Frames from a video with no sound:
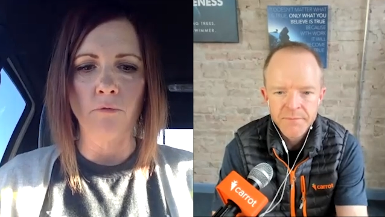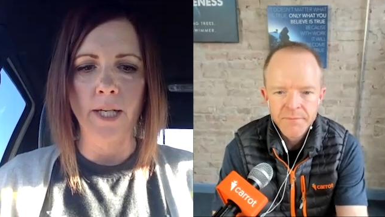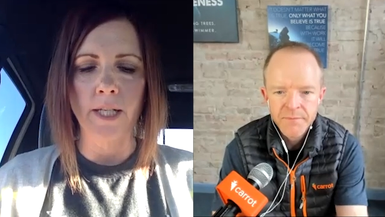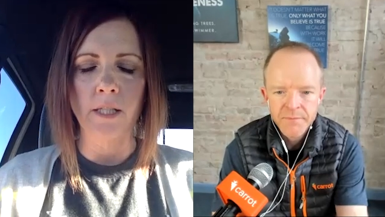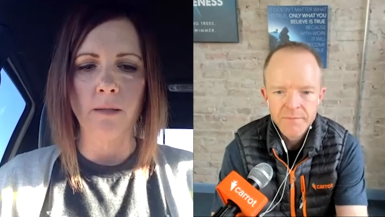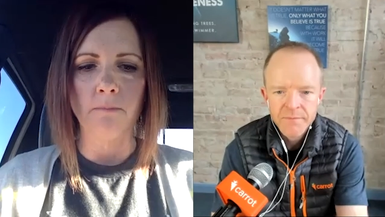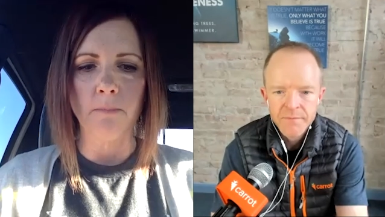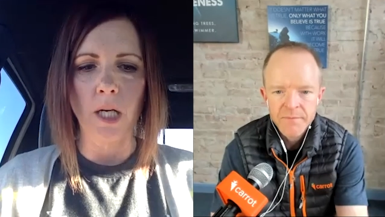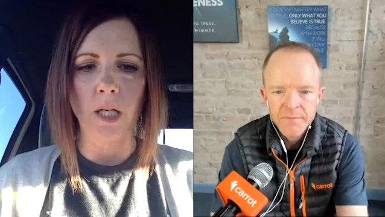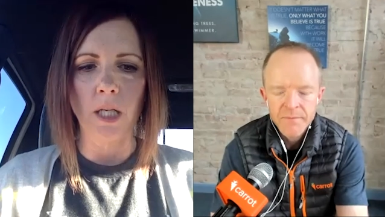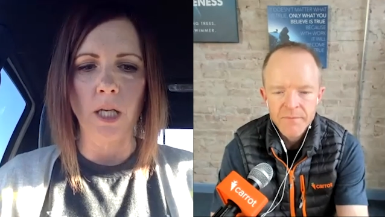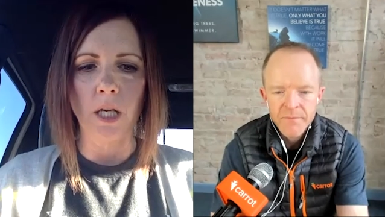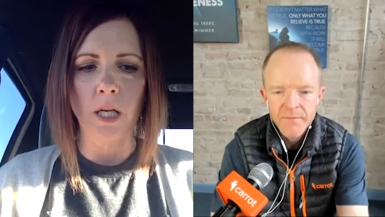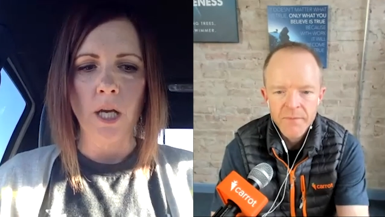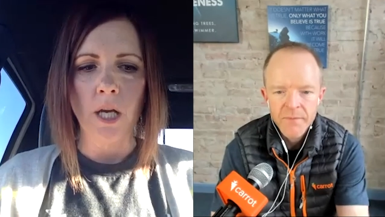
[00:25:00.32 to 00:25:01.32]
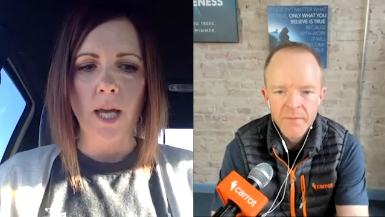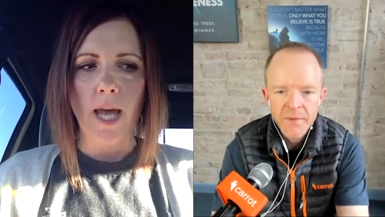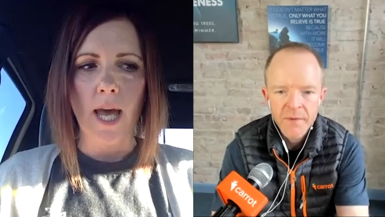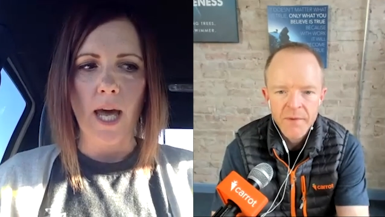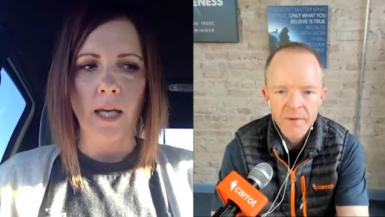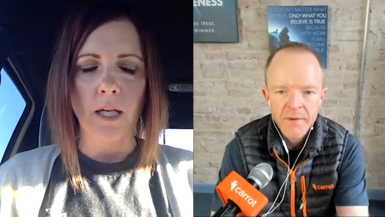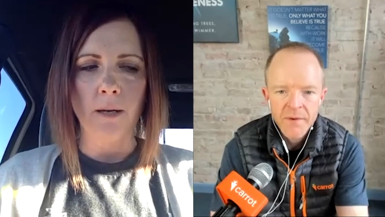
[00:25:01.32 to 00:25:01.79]
Speaker 1: raising money.
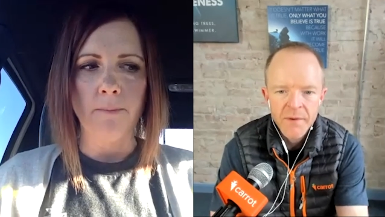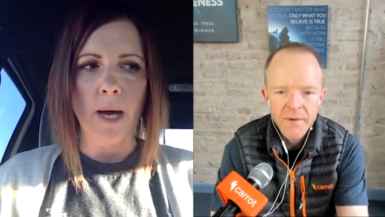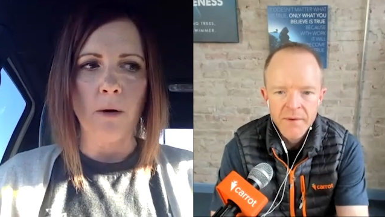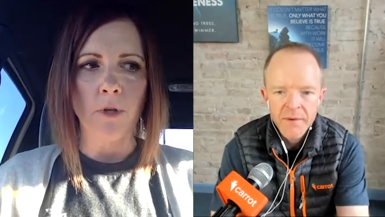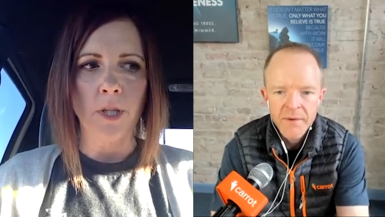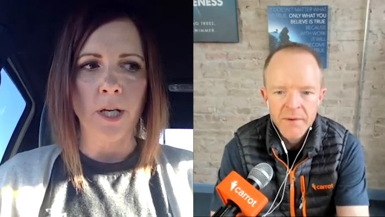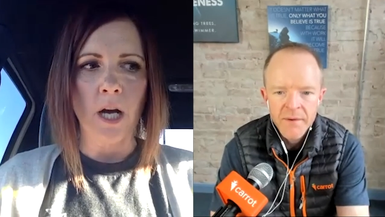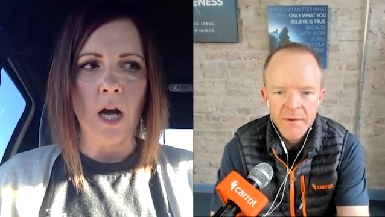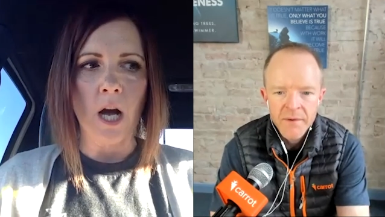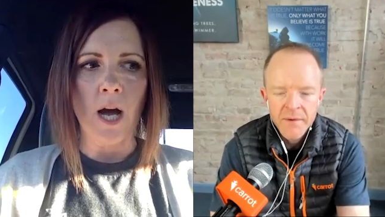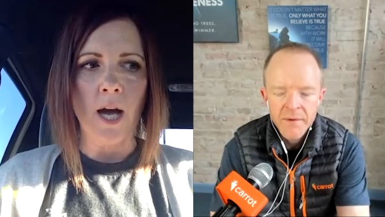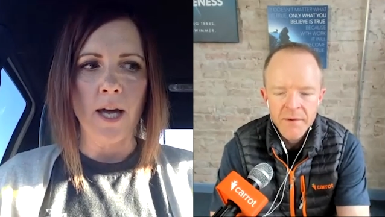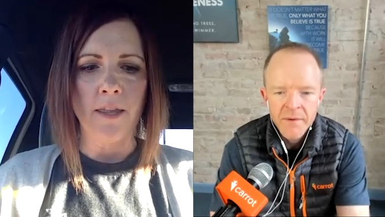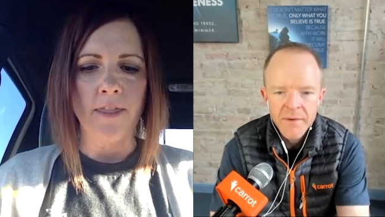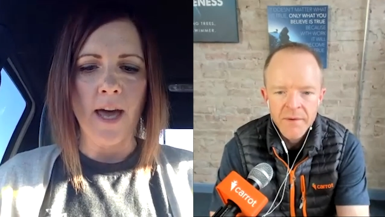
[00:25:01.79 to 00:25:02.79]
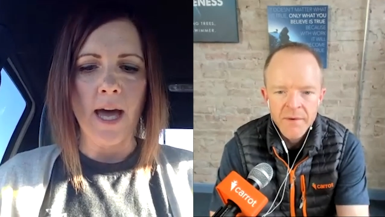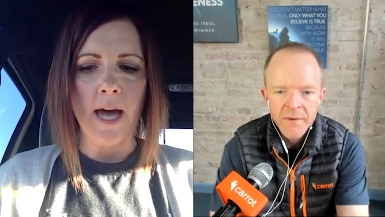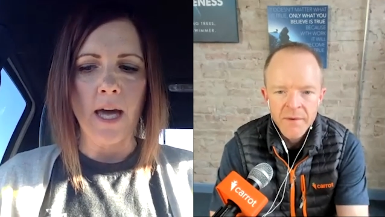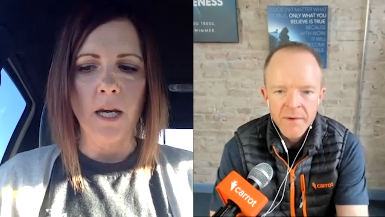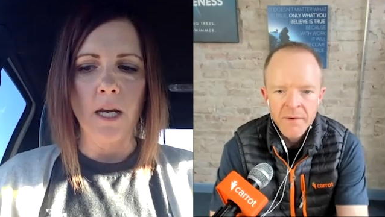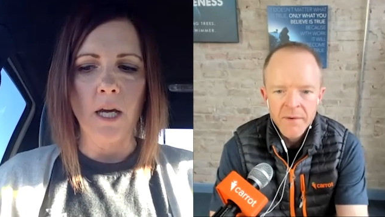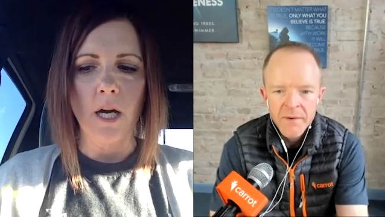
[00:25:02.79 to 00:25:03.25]
And I met with a guy
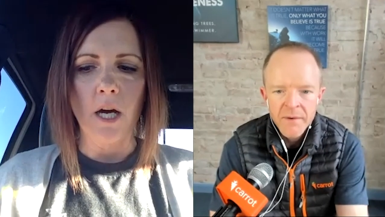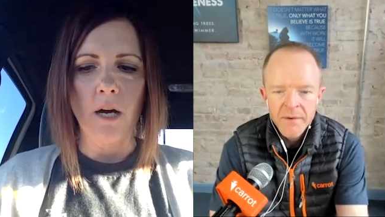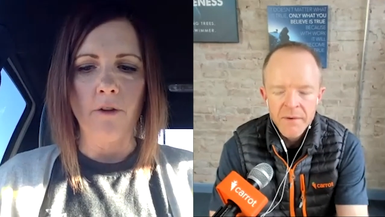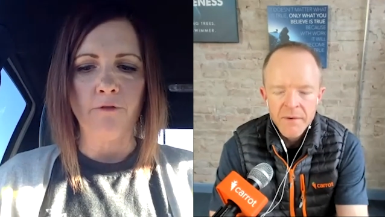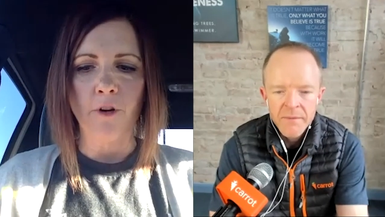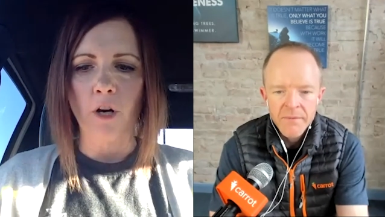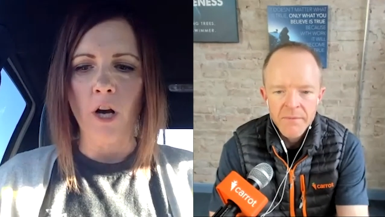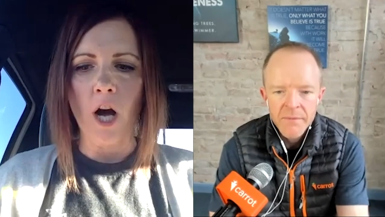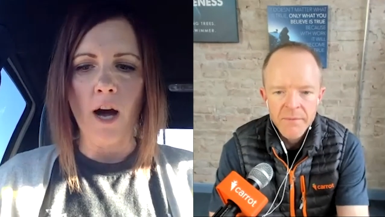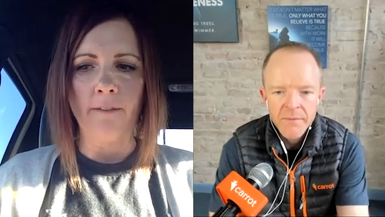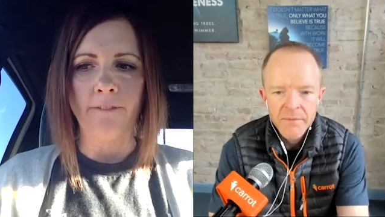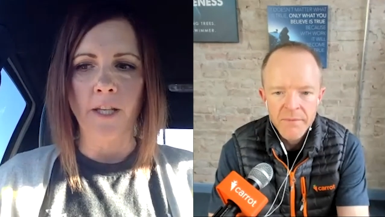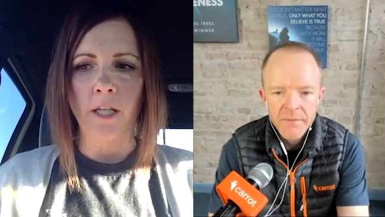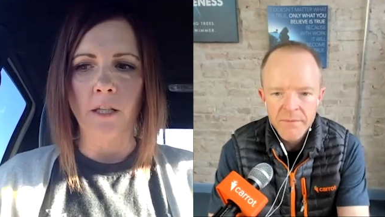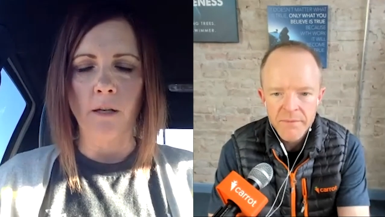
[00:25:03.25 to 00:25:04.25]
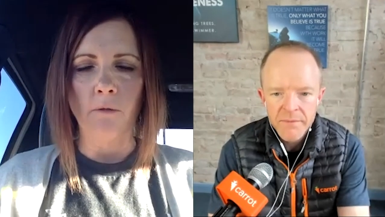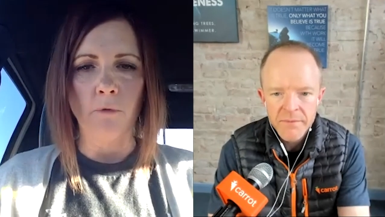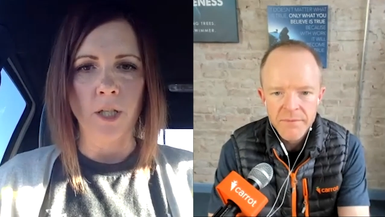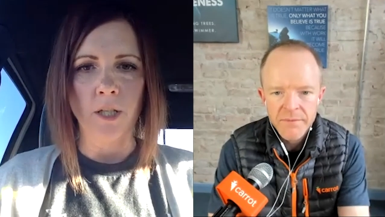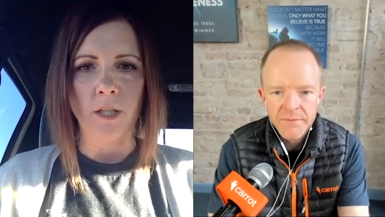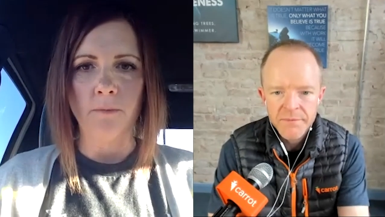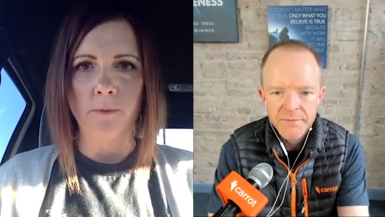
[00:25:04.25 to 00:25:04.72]
that for coffee and I
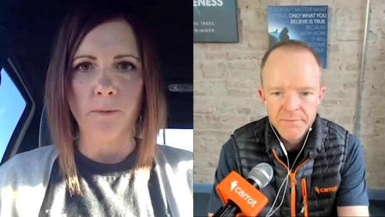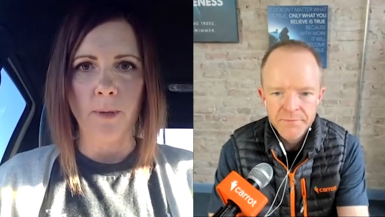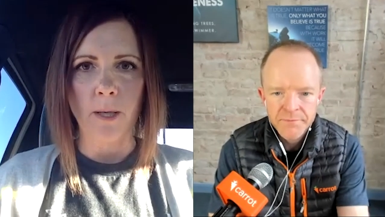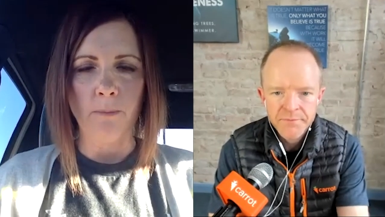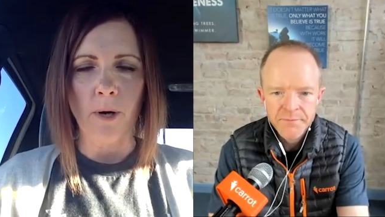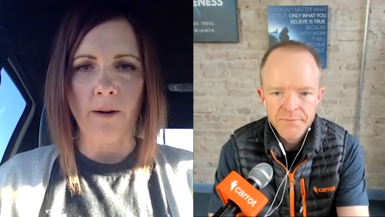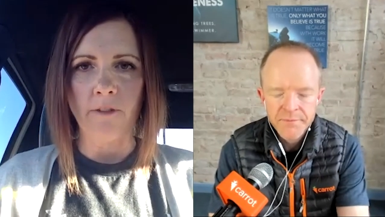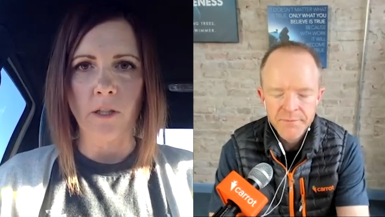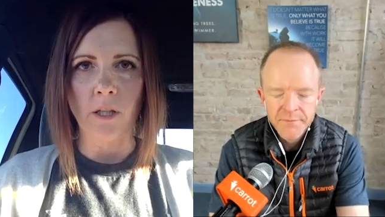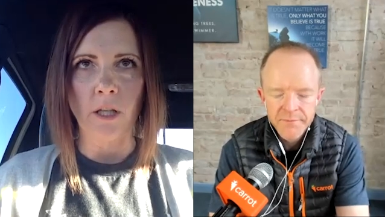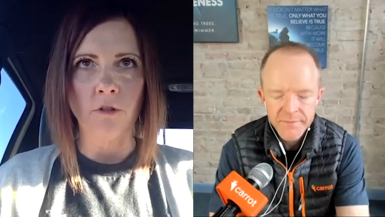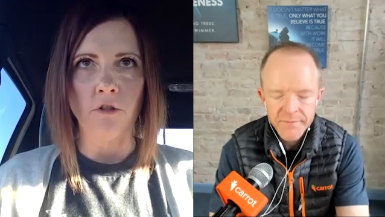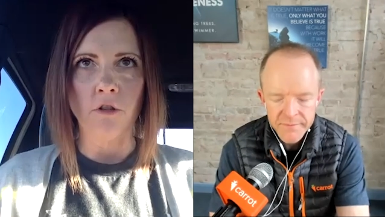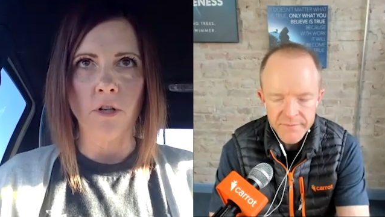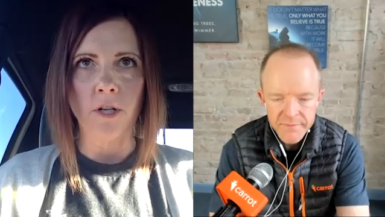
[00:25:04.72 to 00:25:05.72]
wanted him to be a private lender.